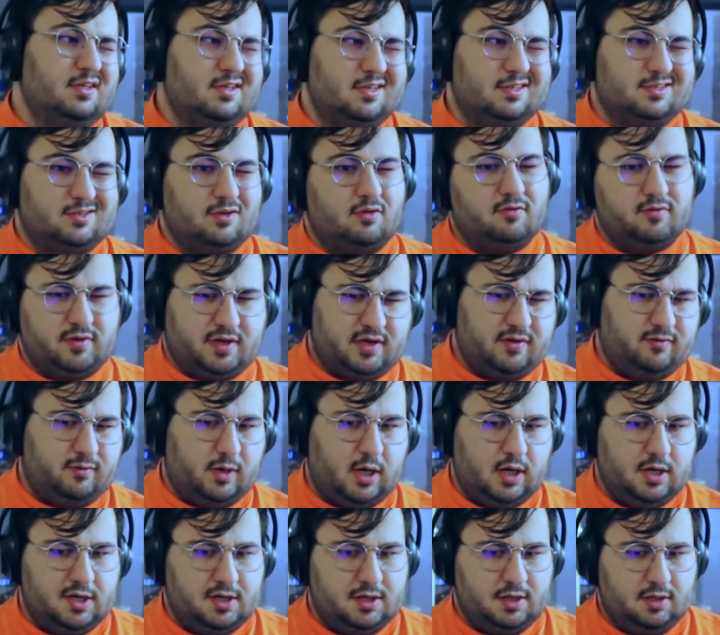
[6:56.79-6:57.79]
It's not
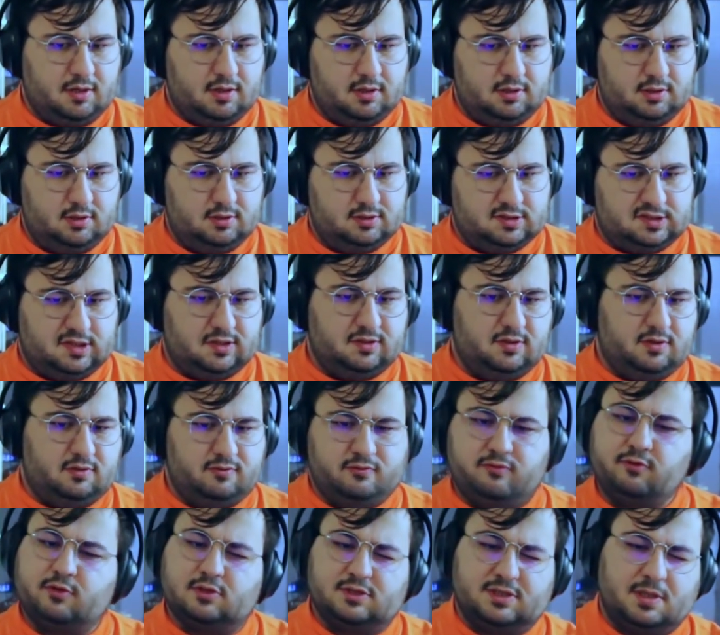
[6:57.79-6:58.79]
required. You can use other.
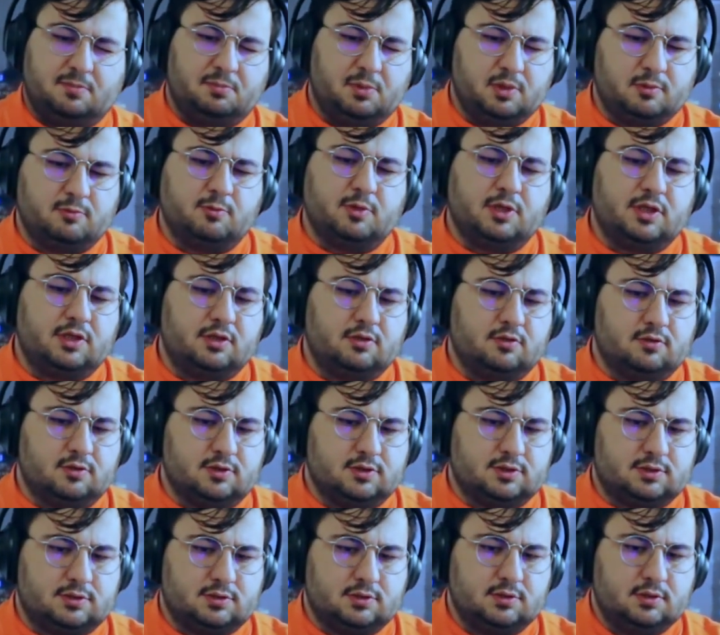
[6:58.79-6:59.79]
For example, we
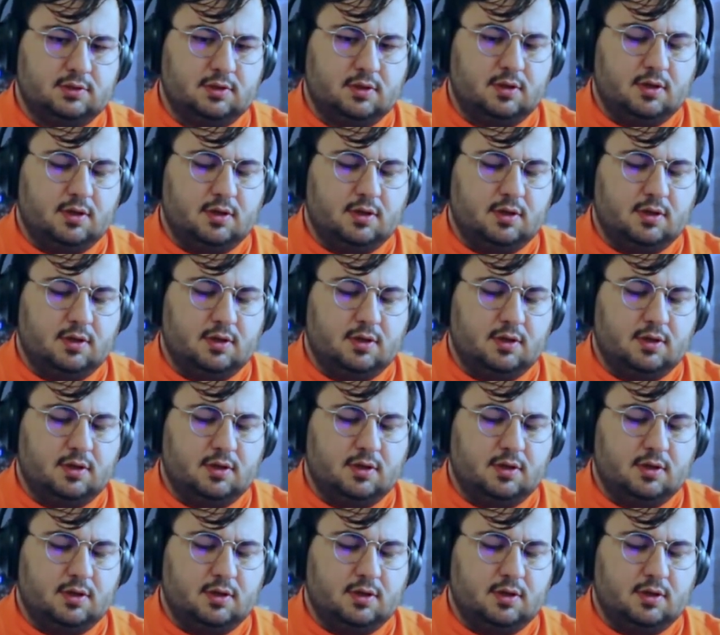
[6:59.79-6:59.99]
use